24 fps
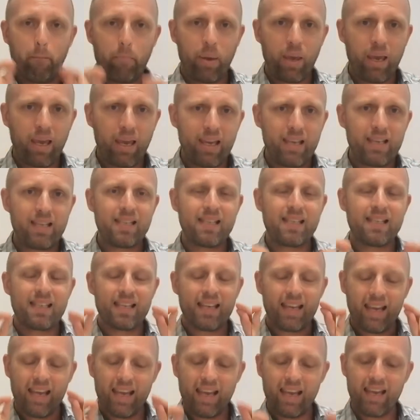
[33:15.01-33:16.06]

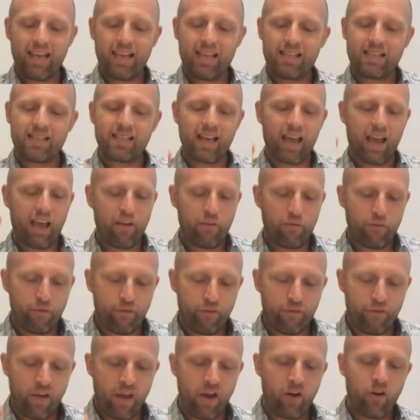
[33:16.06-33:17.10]
peace is a
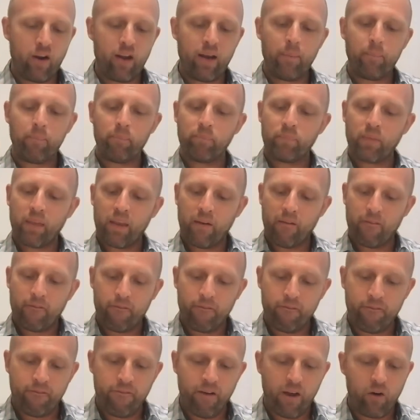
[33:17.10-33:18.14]
very,
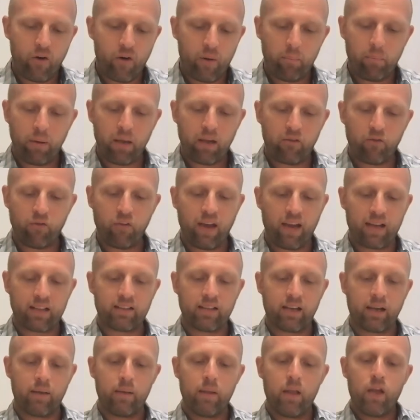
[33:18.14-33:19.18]
very big
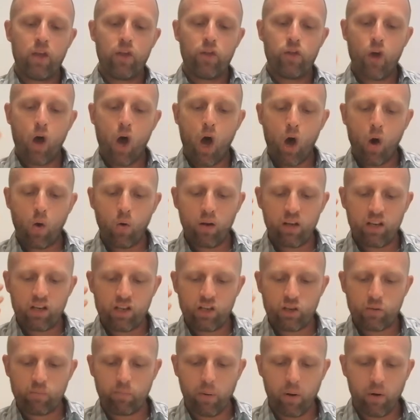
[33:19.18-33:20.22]
factor. The Holy
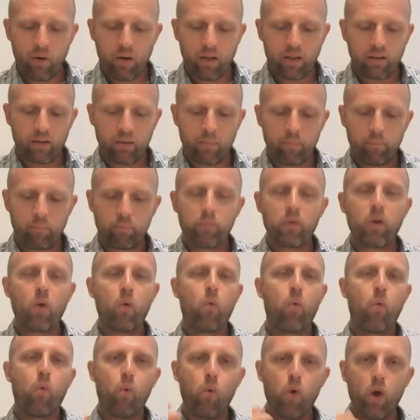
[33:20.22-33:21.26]
Spirit
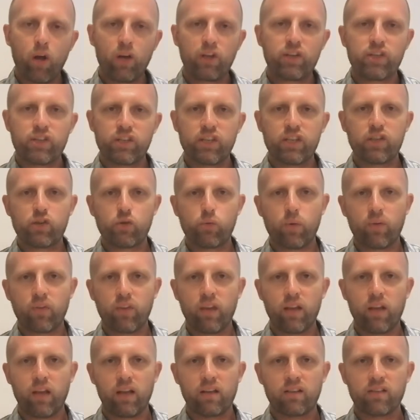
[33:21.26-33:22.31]
works this
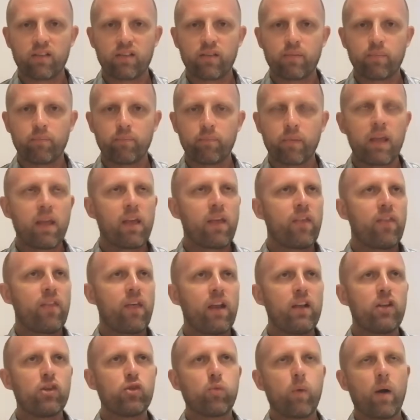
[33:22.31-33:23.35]
within us.
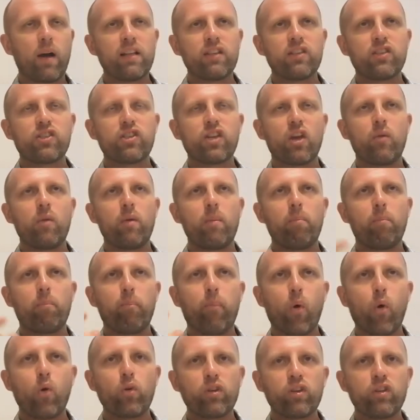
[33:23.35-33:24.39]
That is why it's so
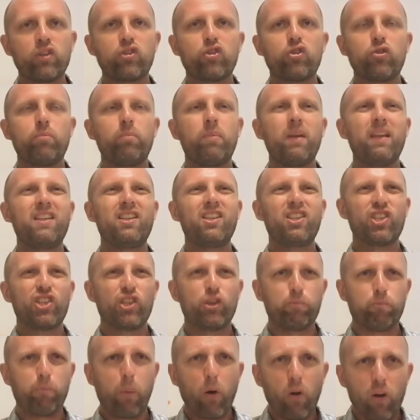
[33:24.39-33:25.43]
important to be
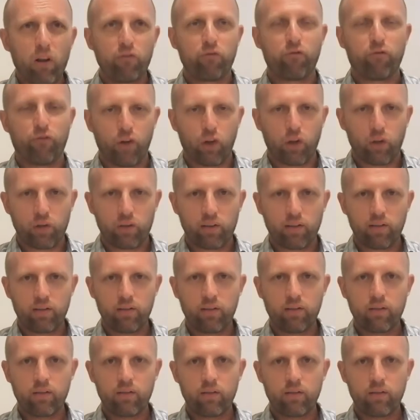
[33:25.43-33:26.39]
spirit filled